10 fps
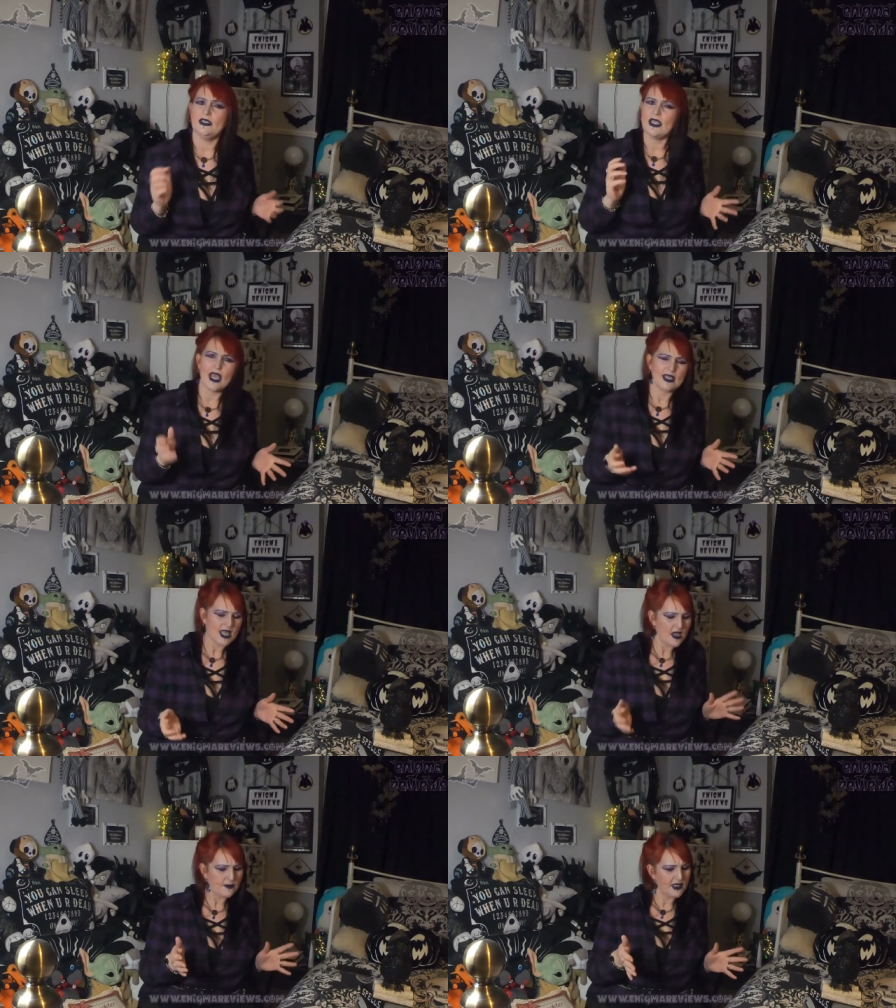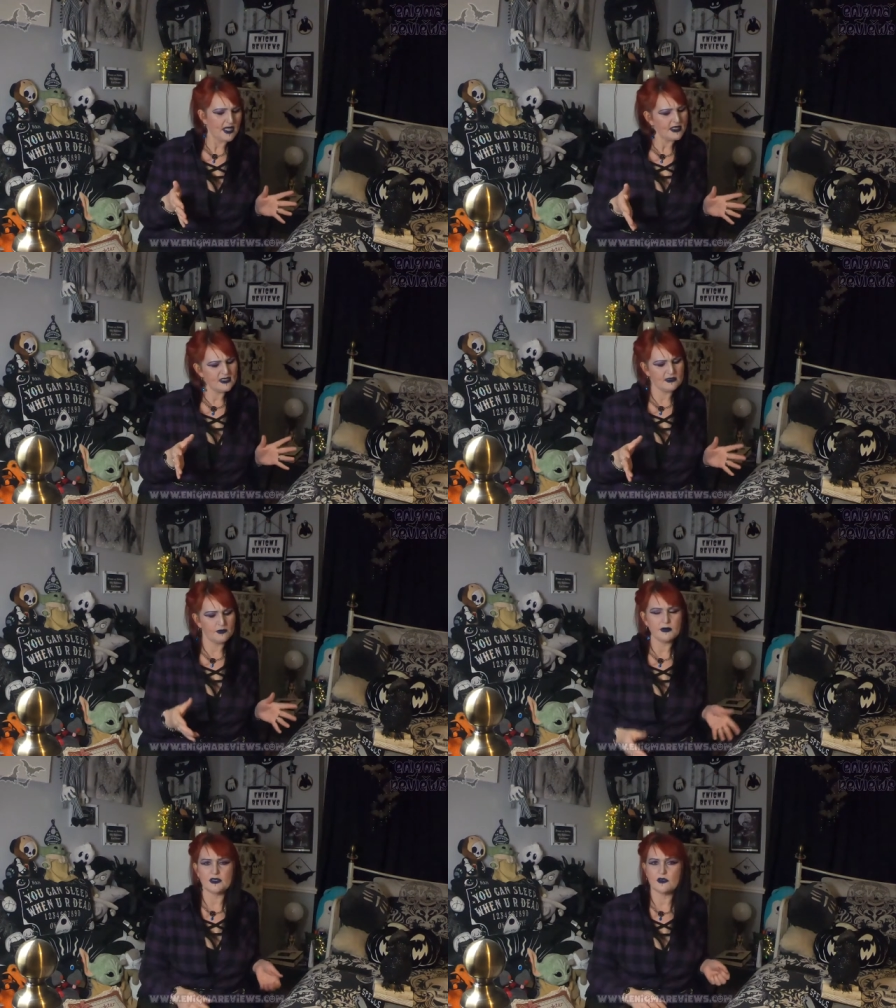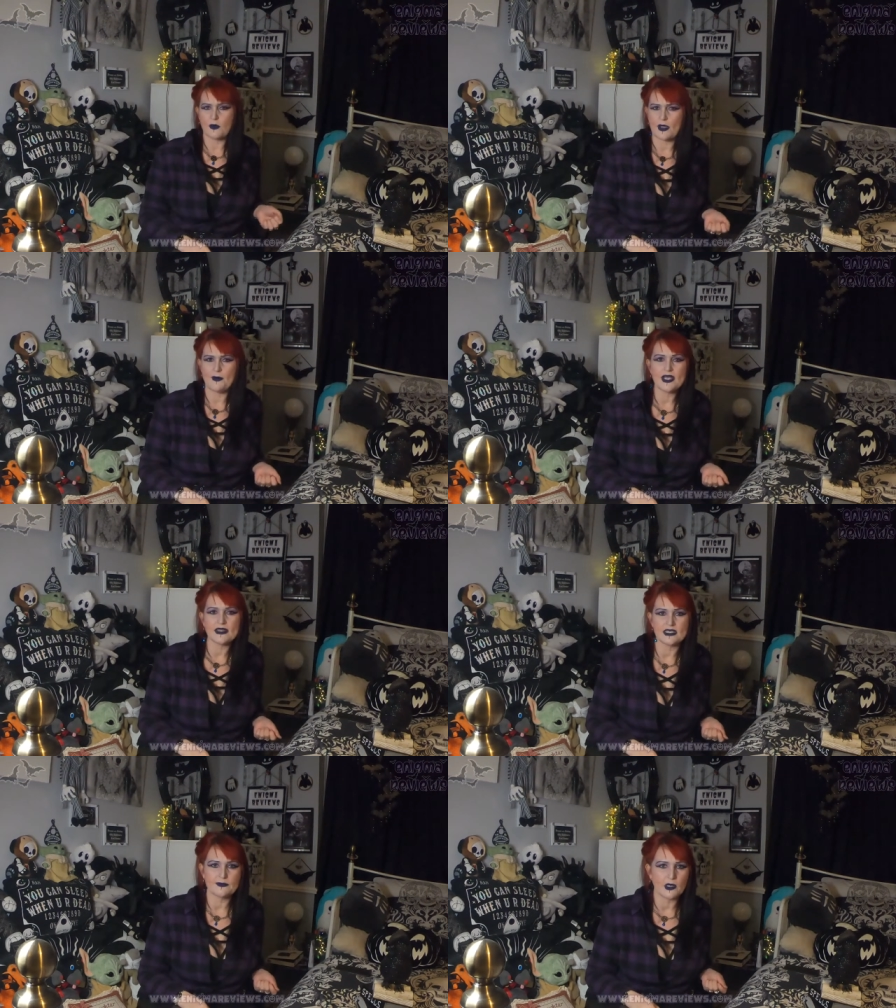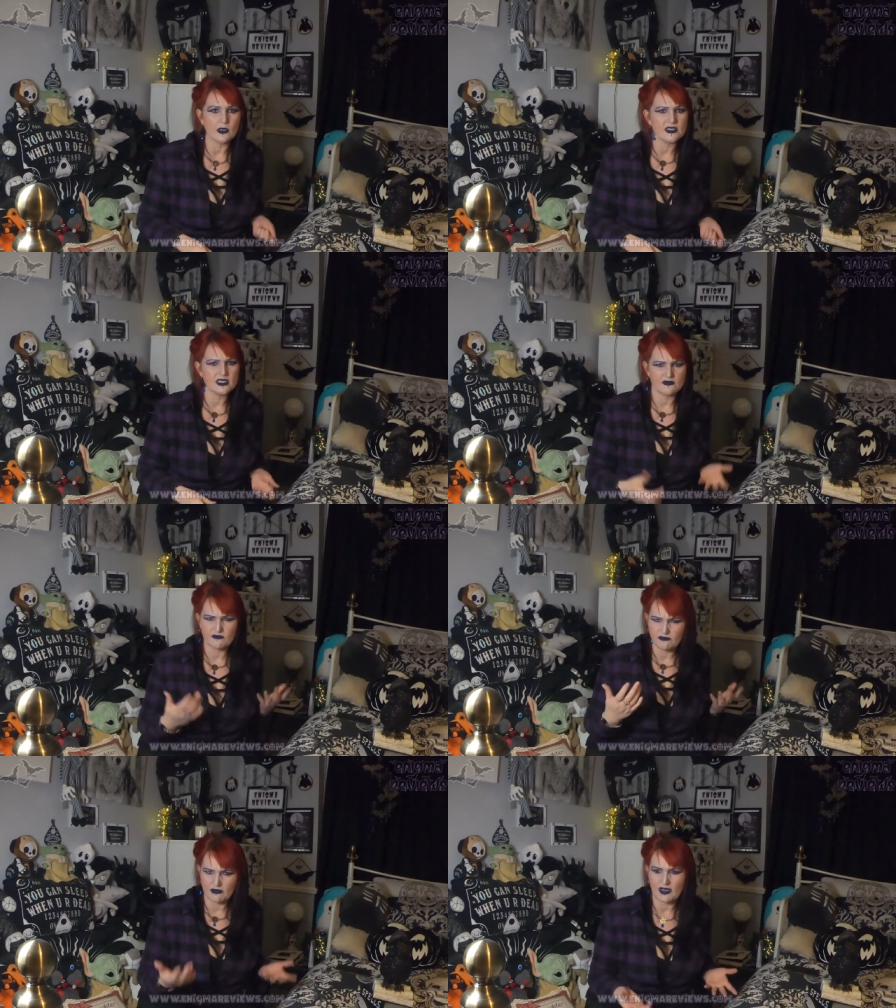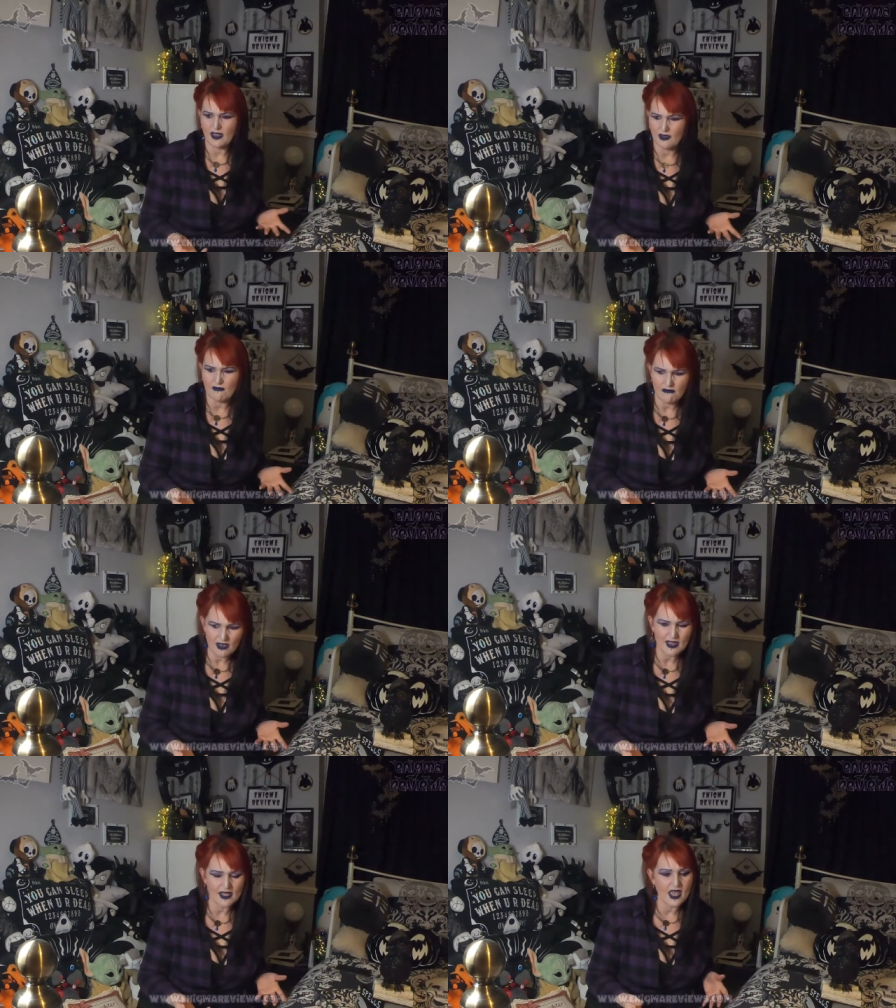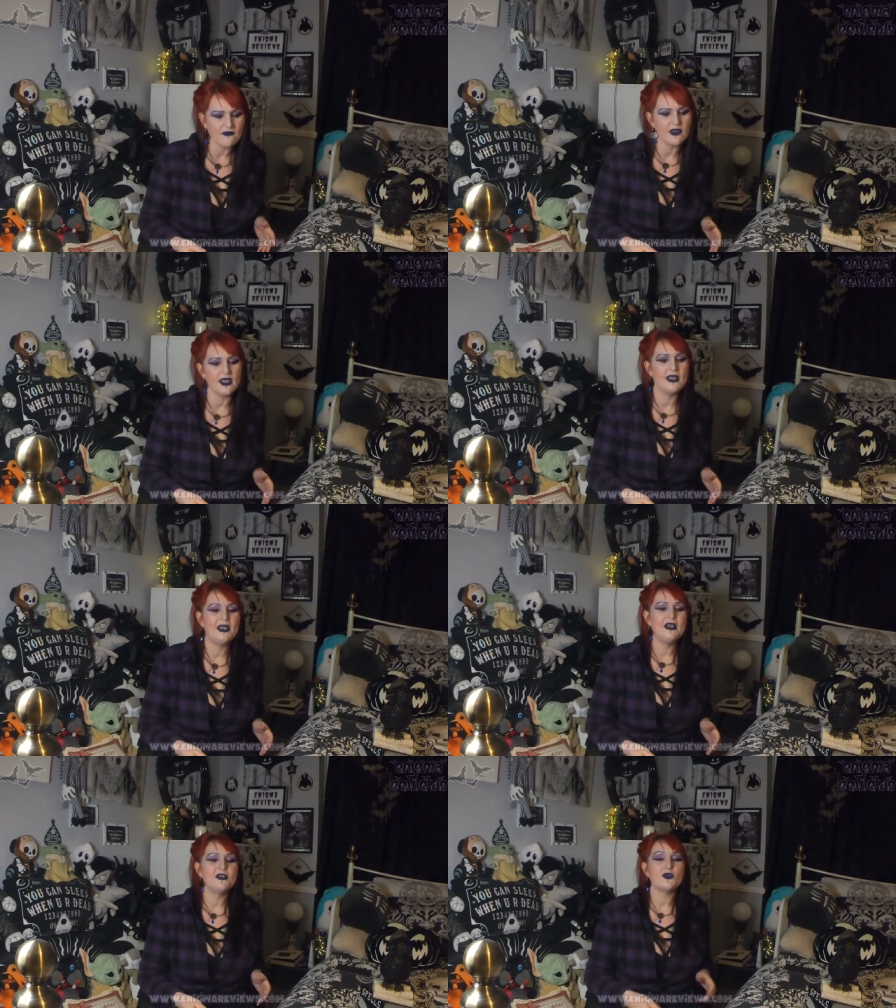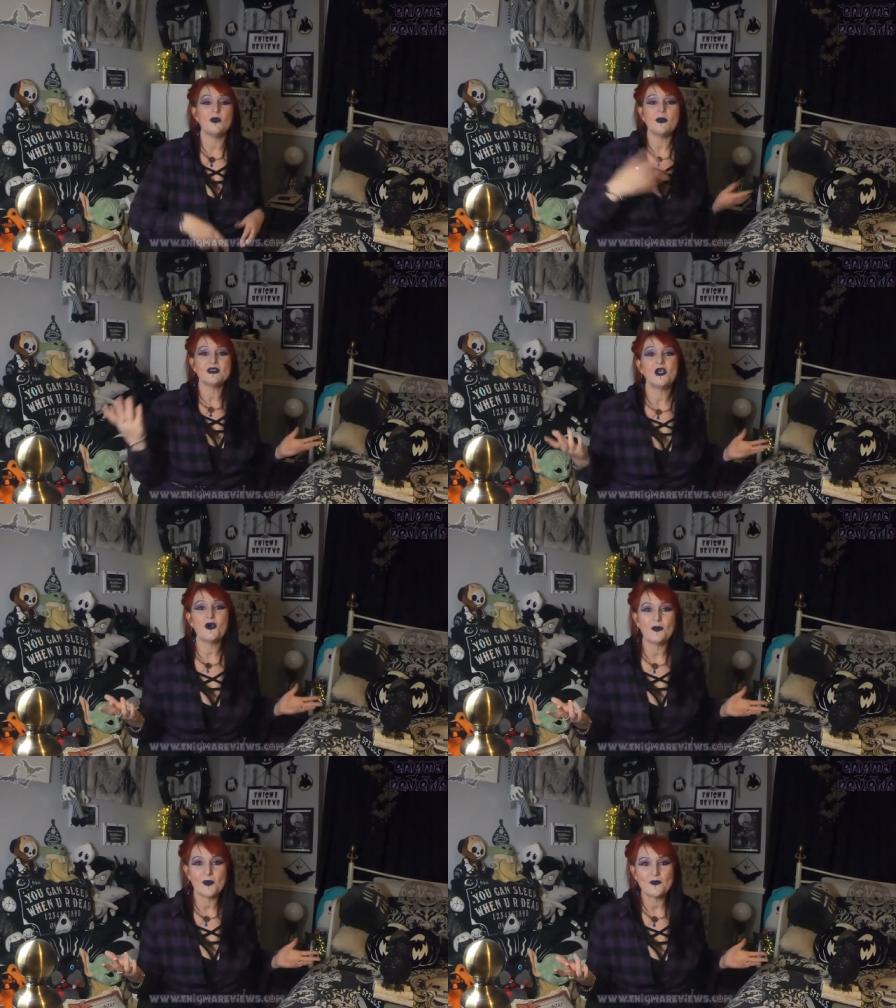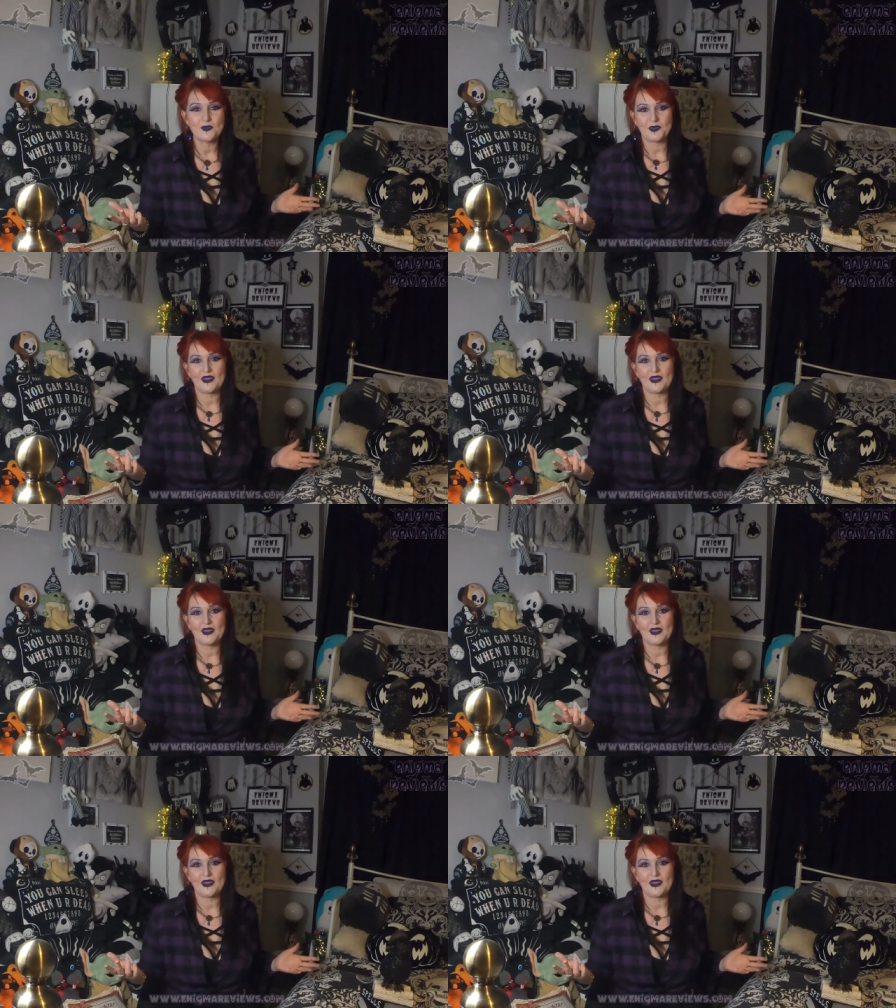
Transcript: No, it can't be it. This is quite big, this box. It's really, really heavy. So I ripped it open.